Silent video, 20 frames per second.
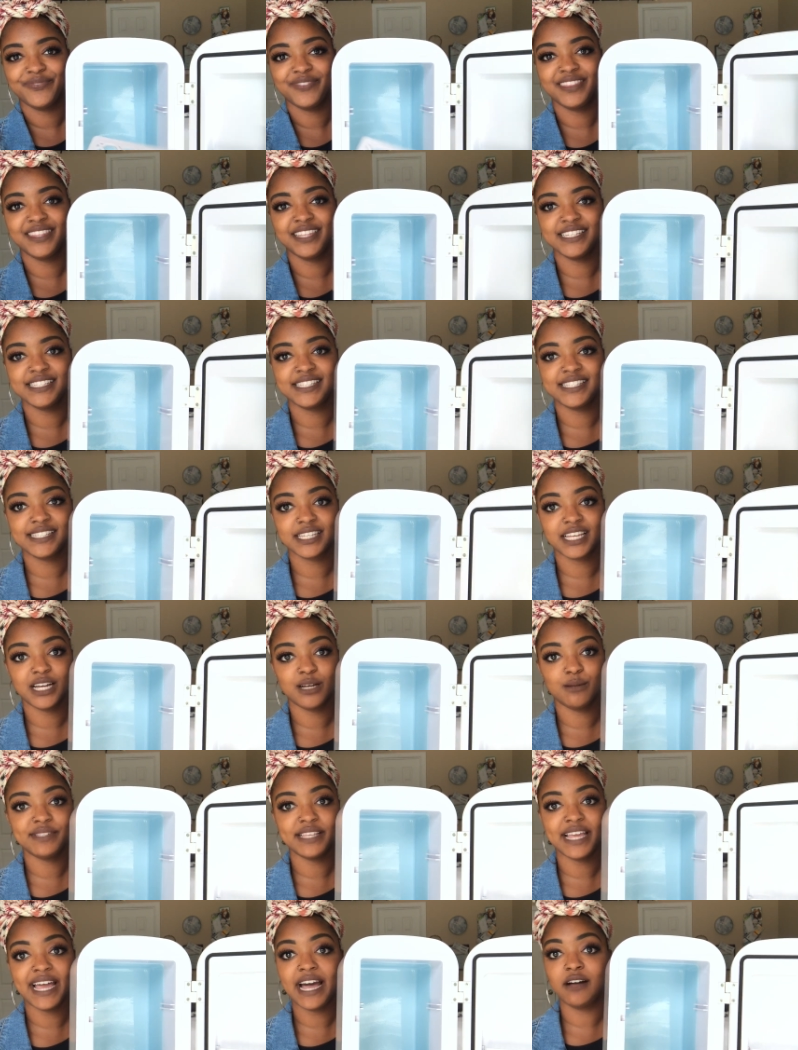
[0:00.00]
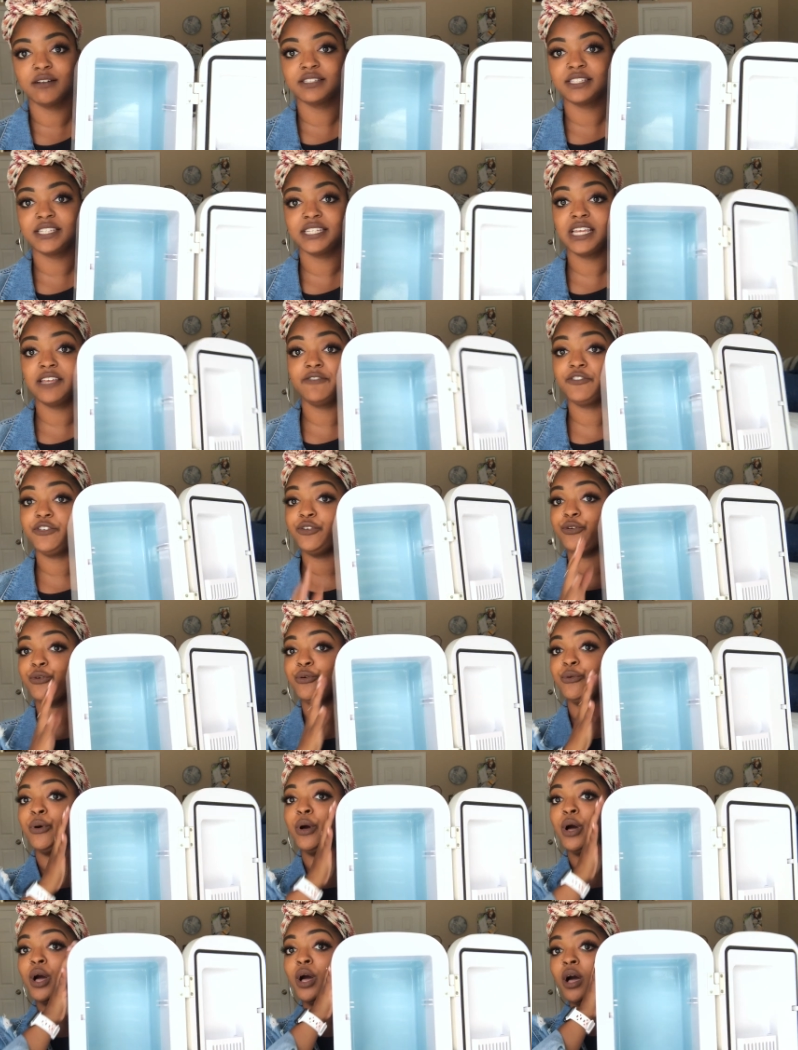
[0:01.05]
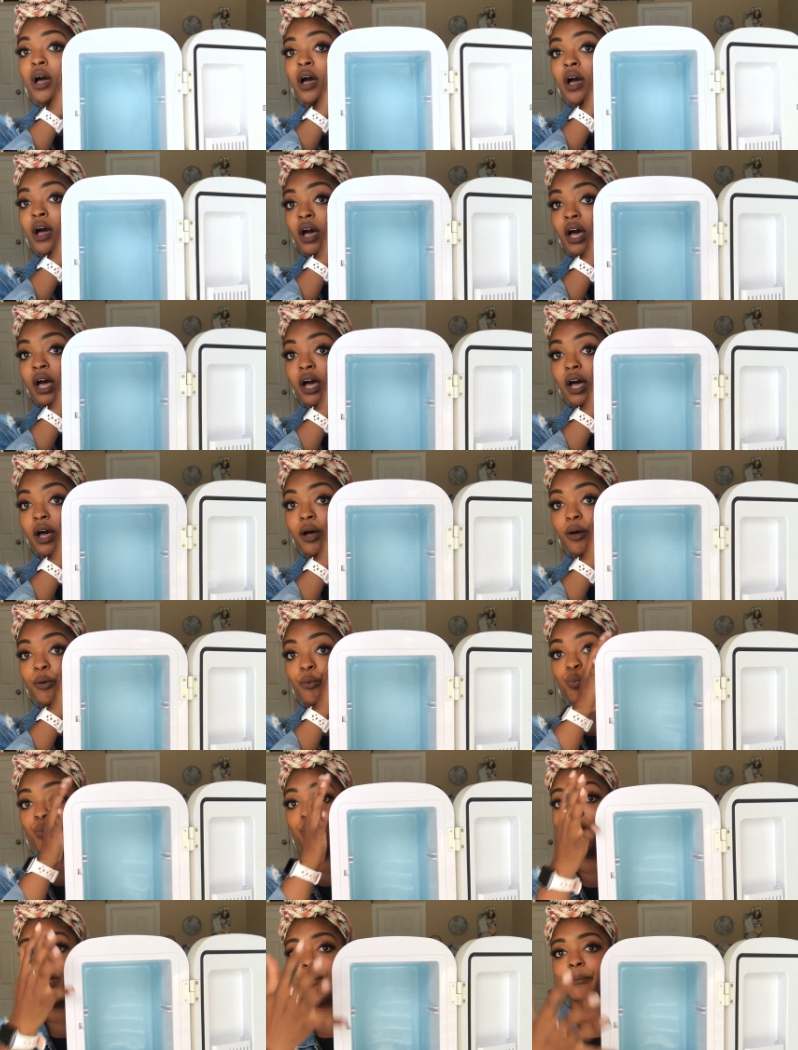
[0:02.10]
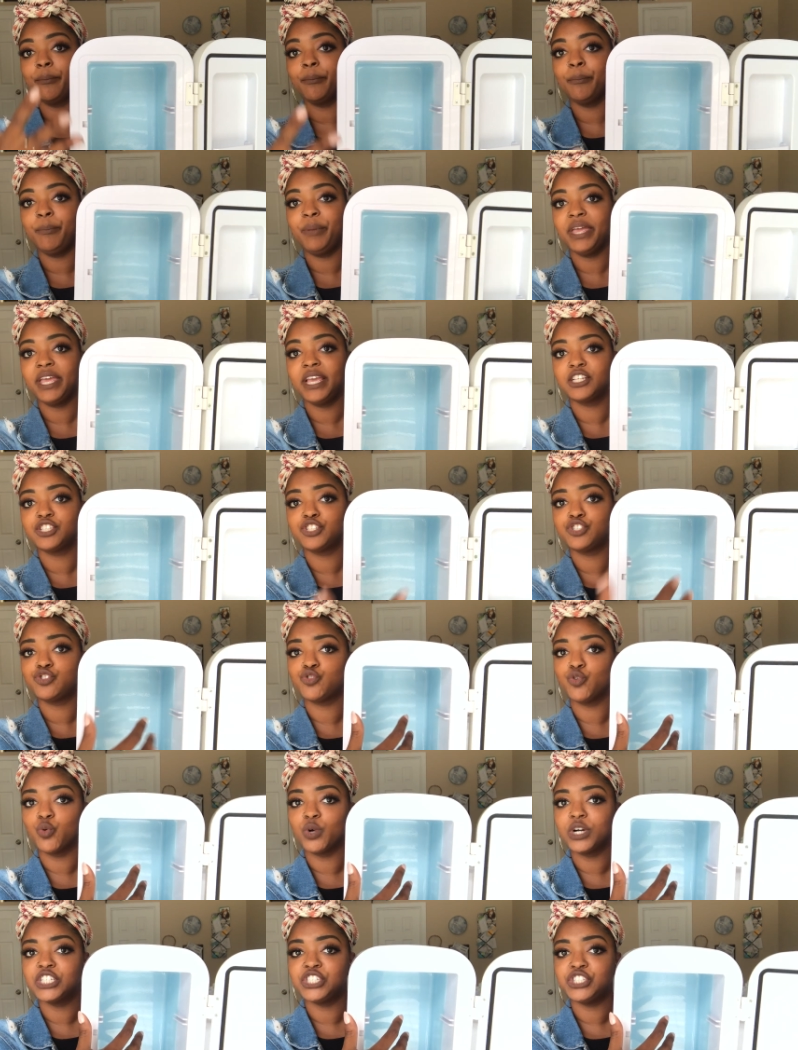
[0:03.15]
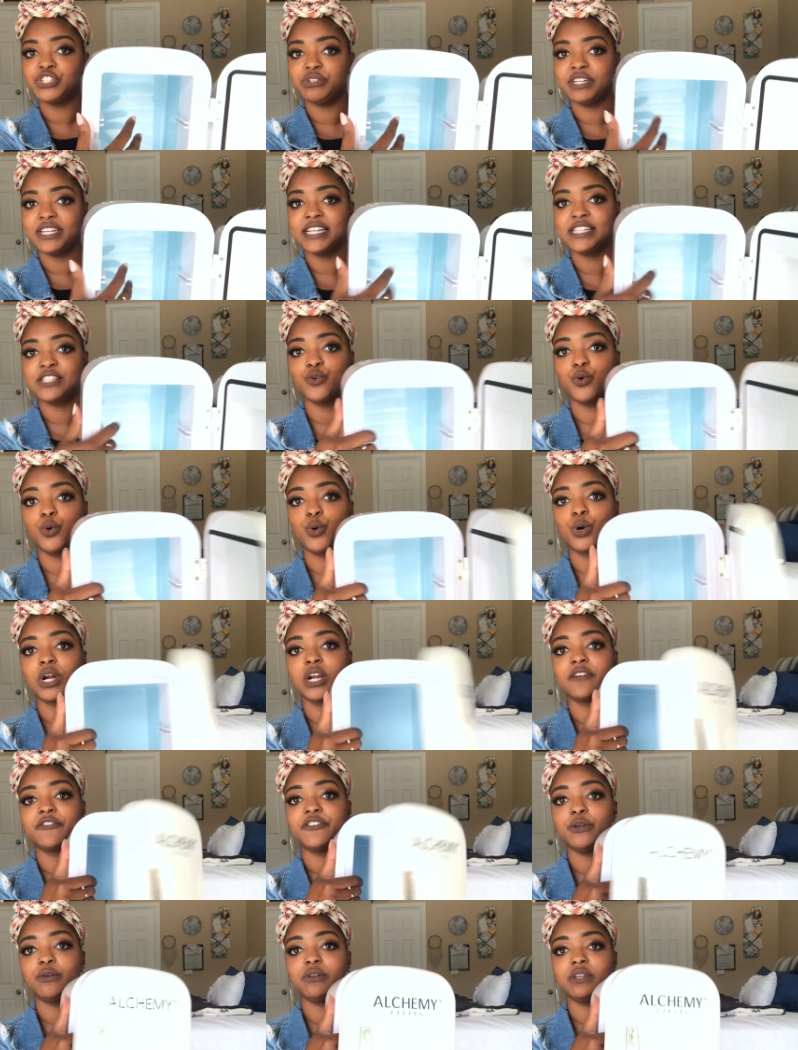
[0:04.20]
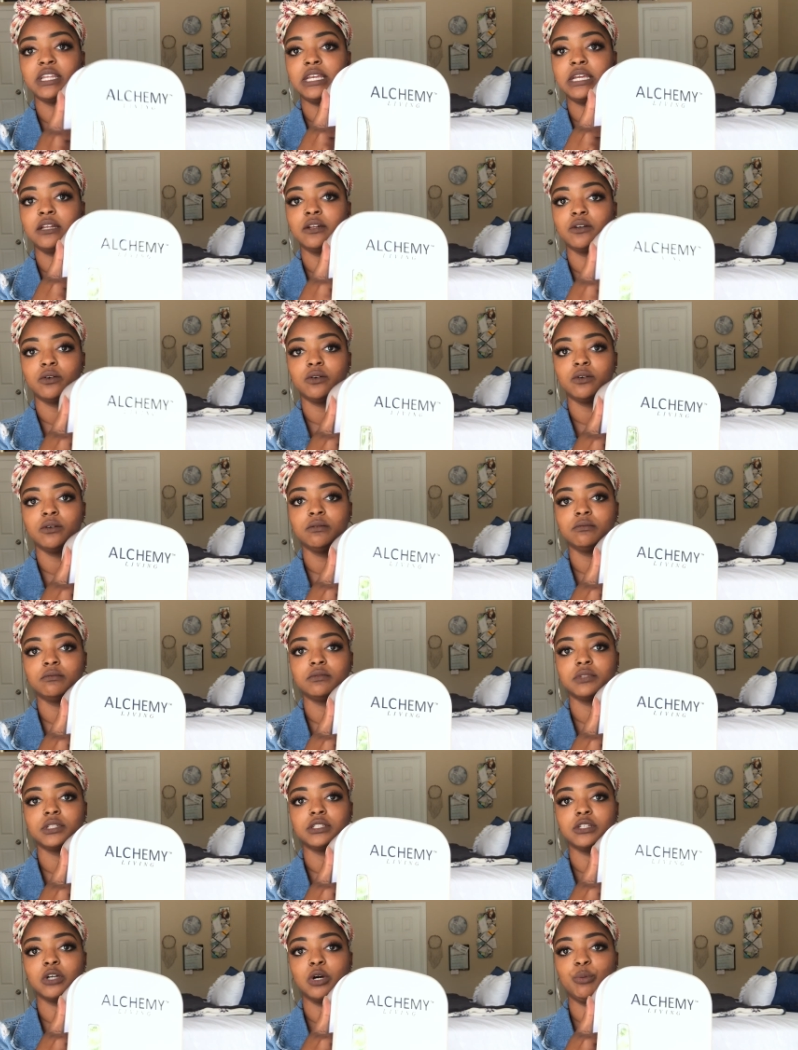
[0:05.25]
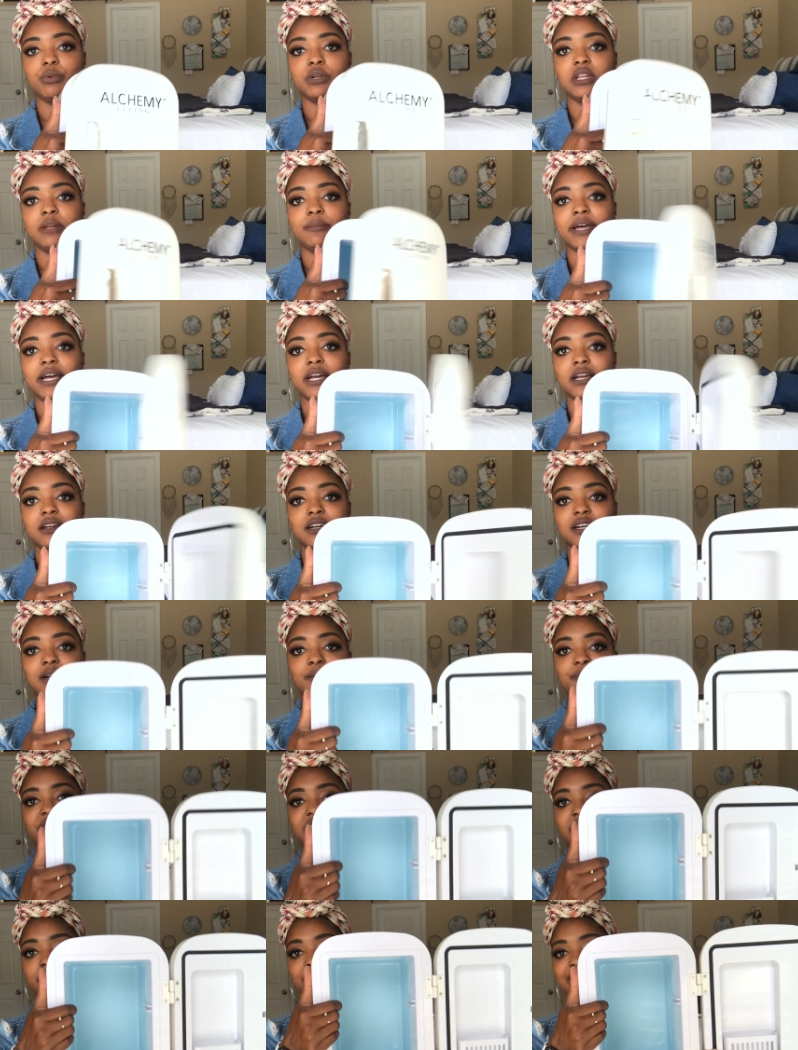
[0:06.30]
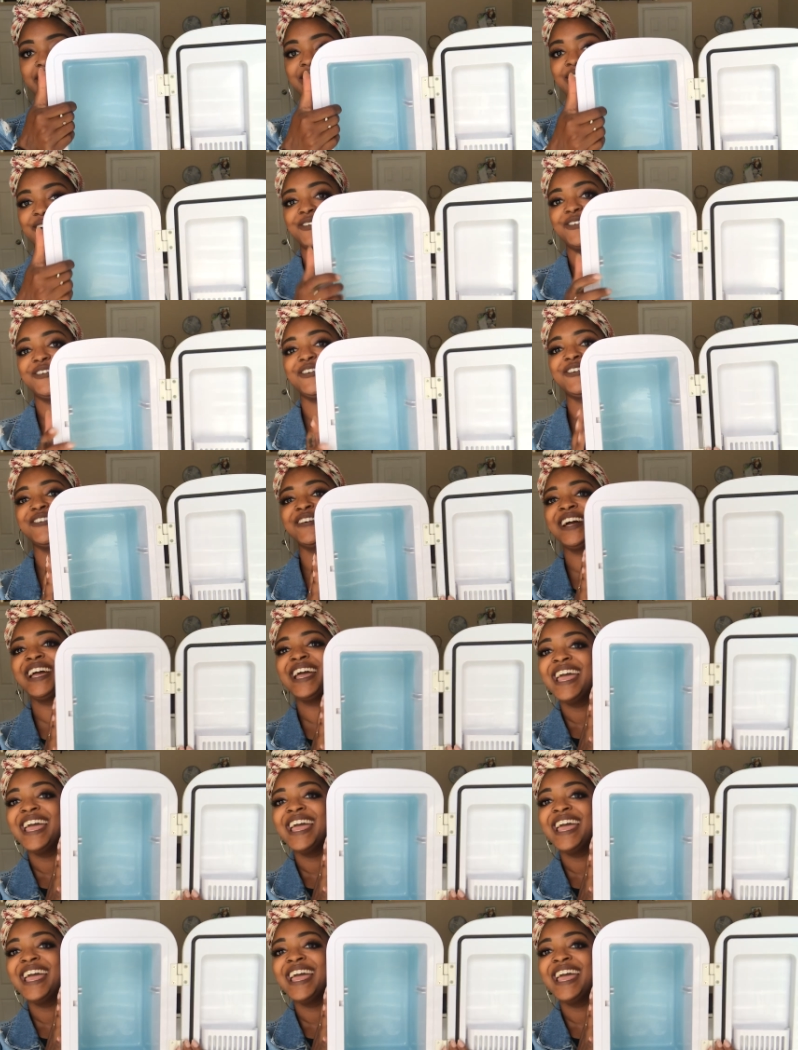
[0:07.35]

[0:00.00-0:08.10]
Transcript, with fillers: This comes out to give you a one big storage unit, or if you need, oh, let's open it back up, there we go.